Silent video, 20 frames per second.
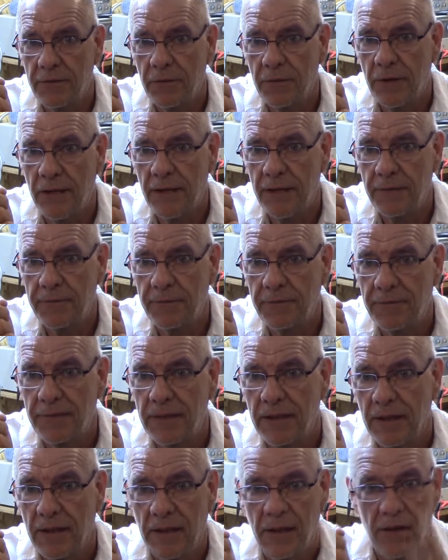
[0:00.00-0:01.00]
right?
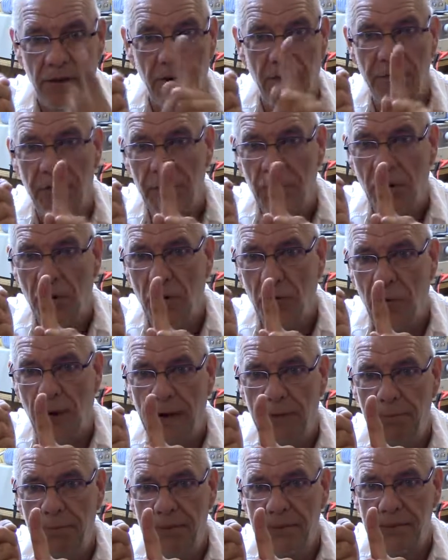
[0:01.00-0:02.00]
If you go
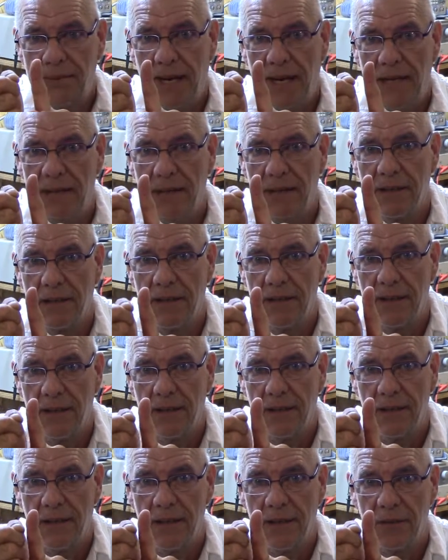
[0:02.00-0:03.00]
right beside
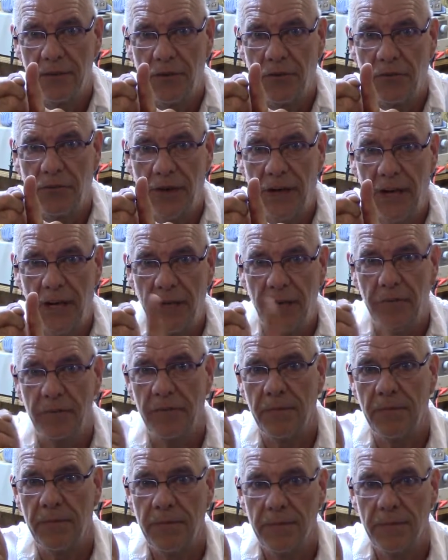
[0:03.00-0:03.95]
the flame,